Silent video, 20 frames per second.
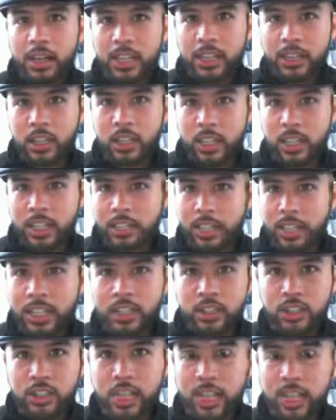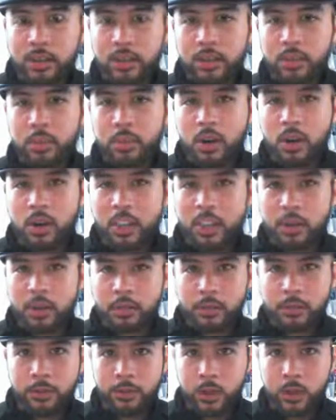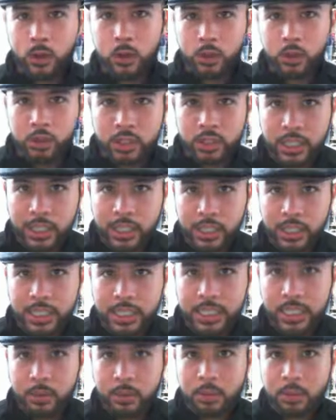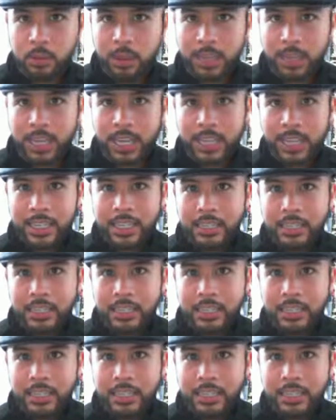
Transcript: in the Los Angeles County market, from a wholesaling standpoint,